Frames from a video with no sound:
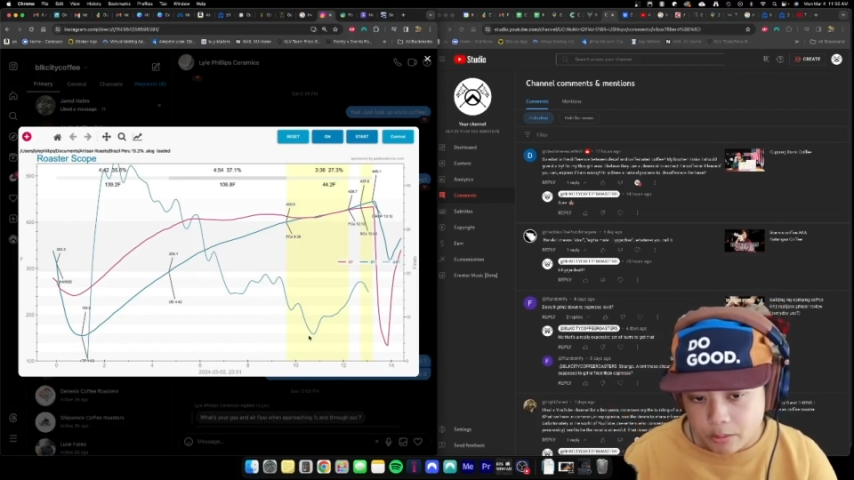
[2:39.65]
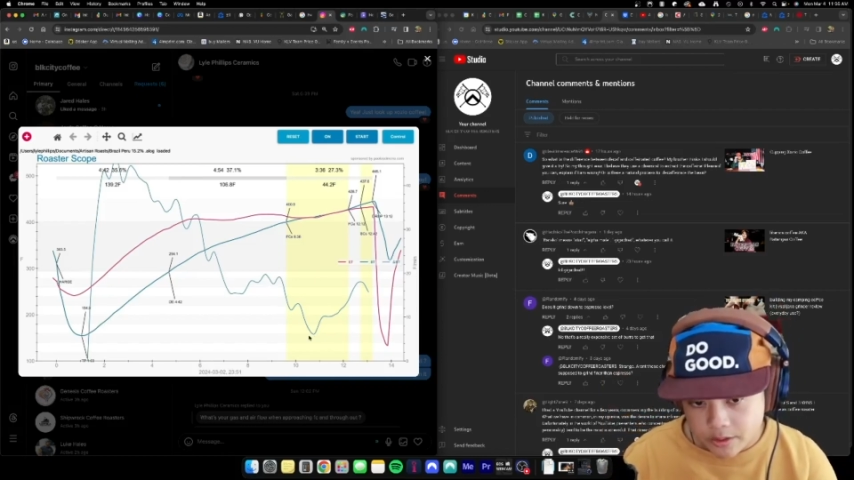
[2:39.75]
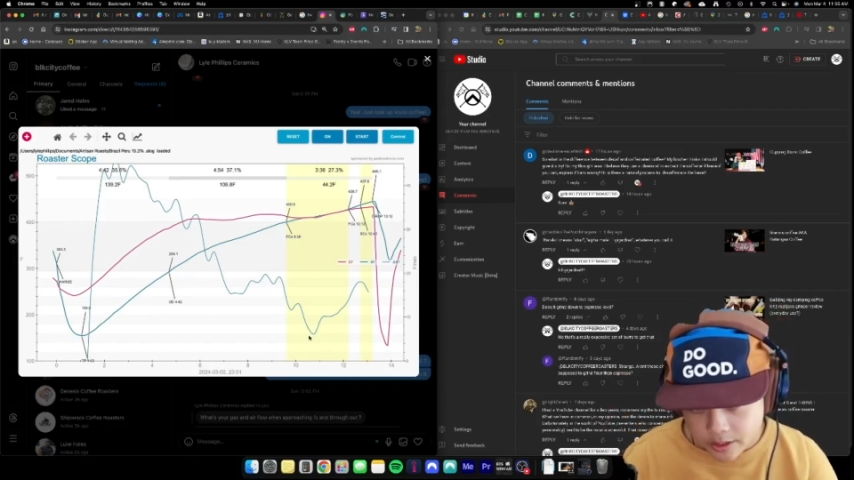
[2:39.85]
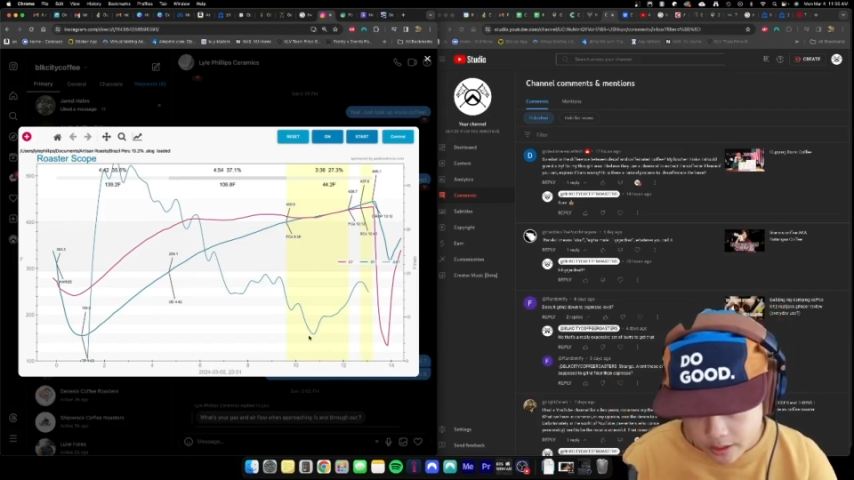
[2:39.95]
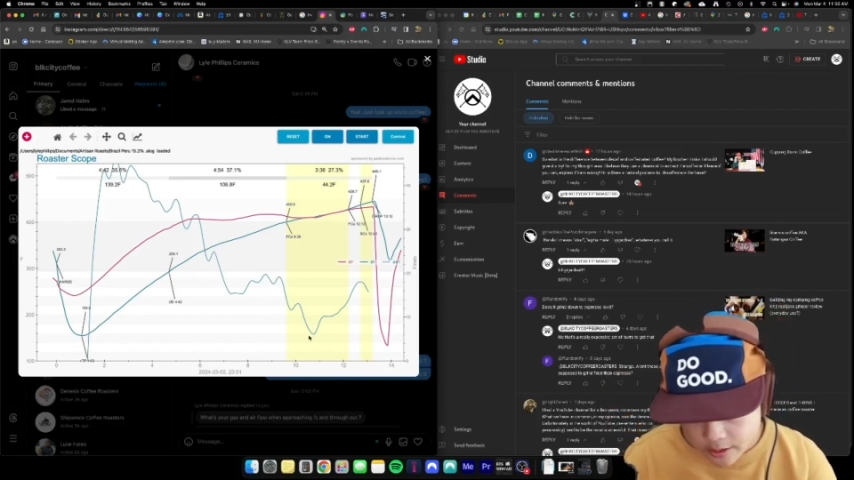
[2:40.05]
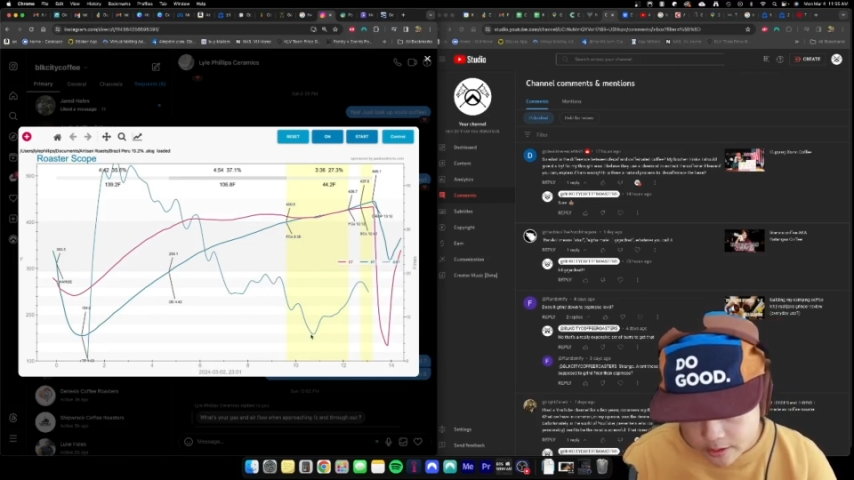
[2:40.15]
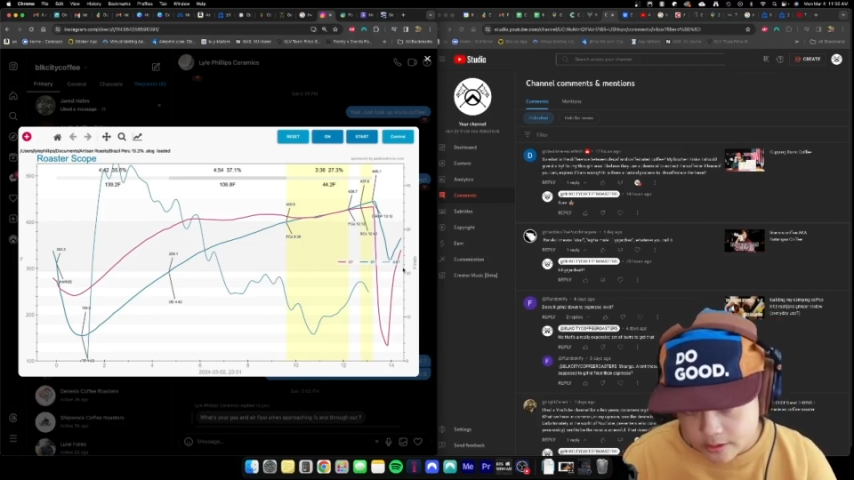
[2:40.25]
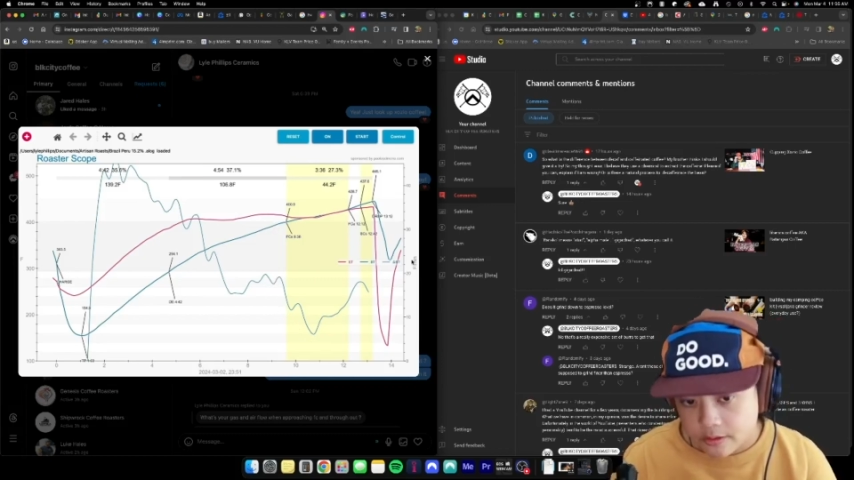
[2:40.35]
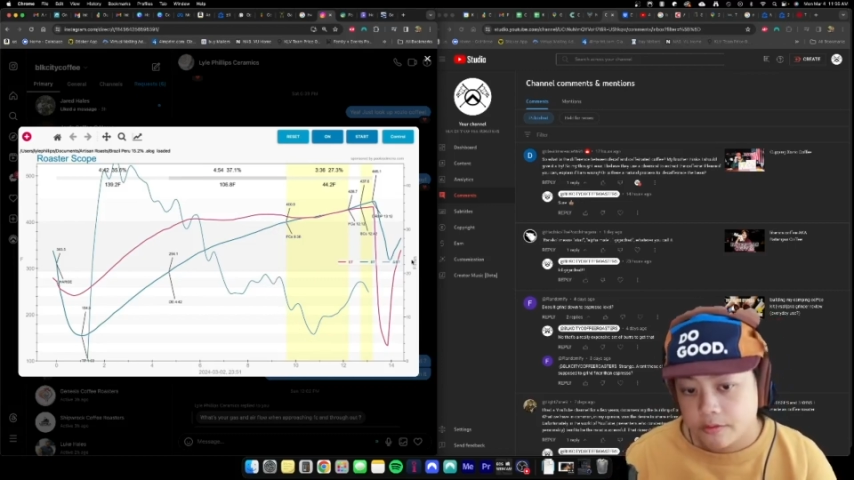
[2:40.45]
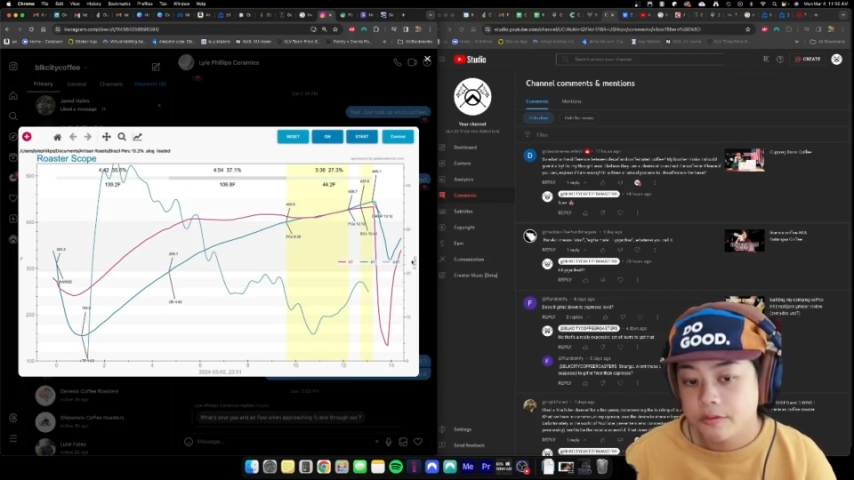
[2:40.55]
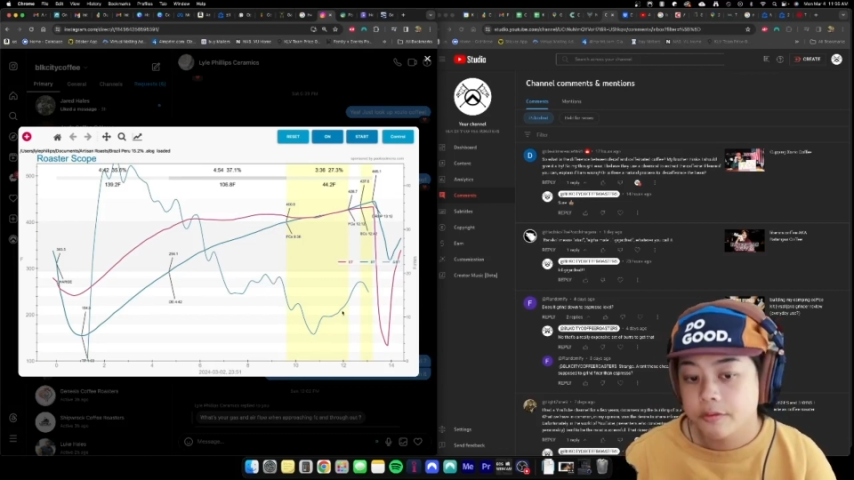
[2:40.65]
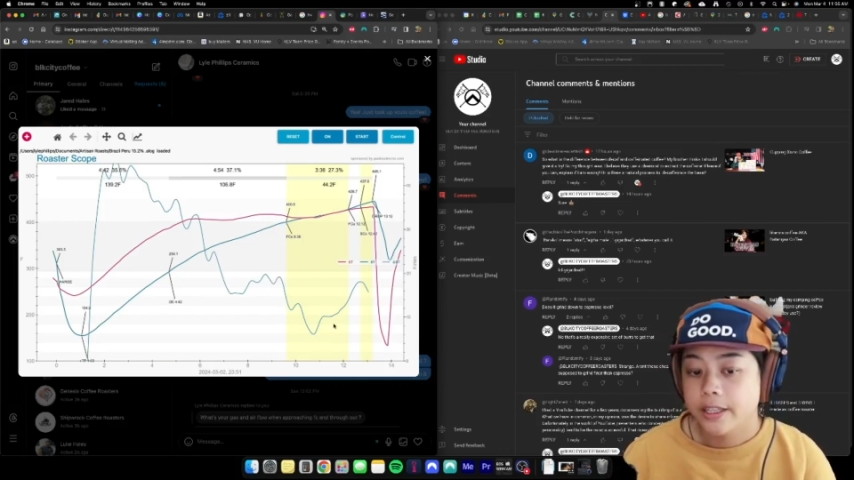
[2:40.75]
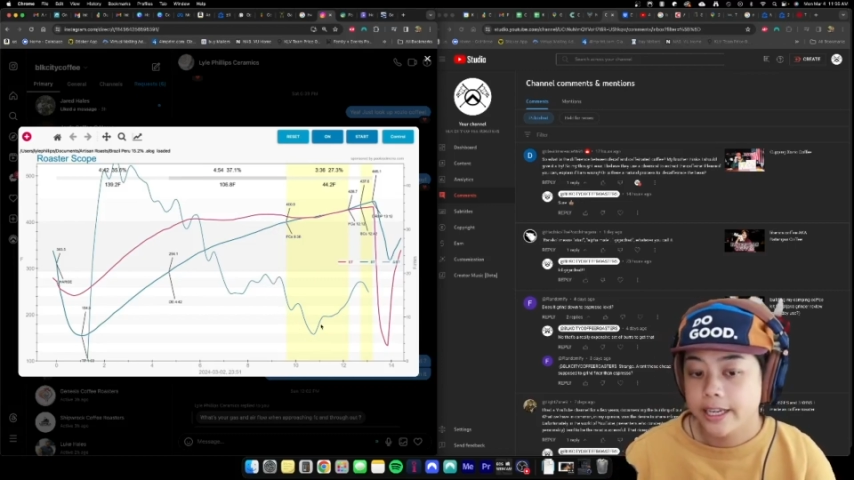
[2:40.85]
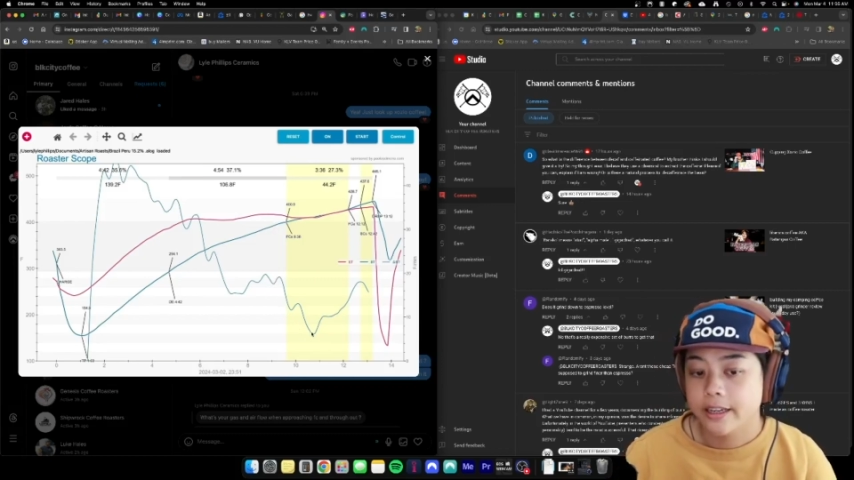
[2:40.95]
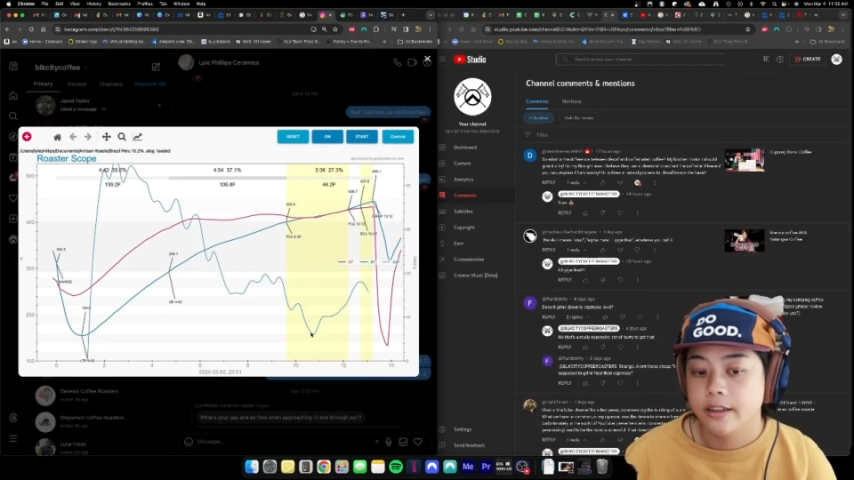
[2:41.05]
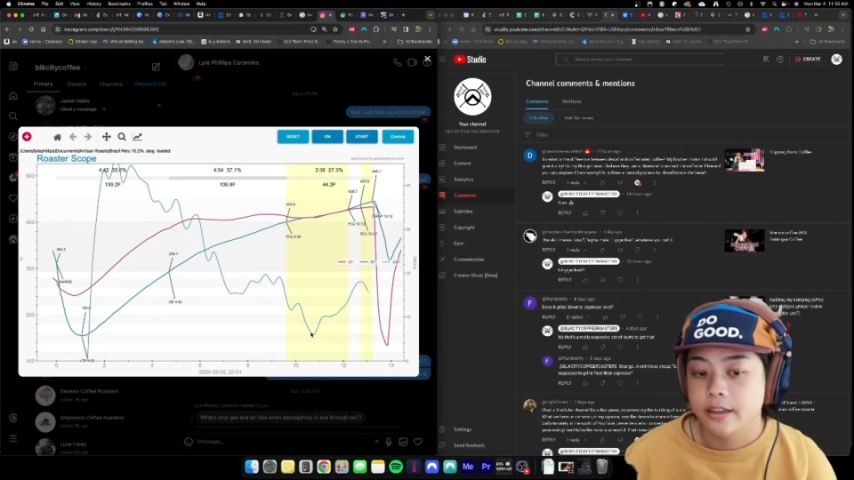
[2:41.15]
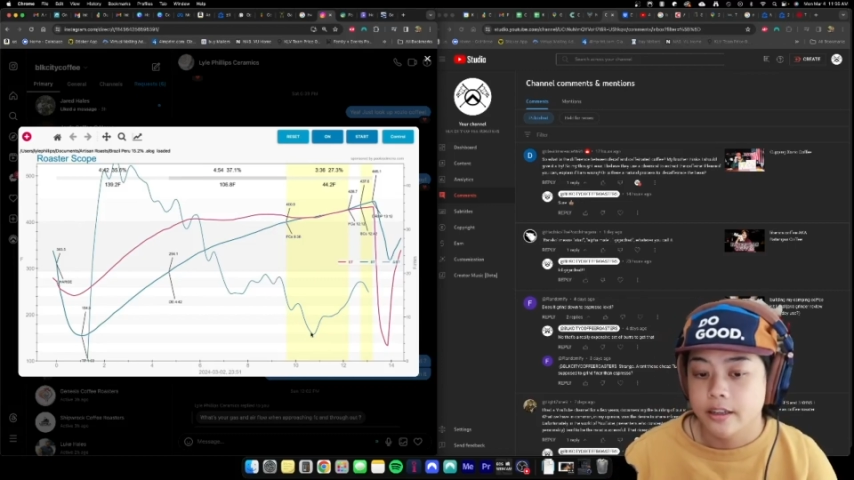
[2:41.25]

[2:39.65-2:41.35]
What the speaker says: see this flick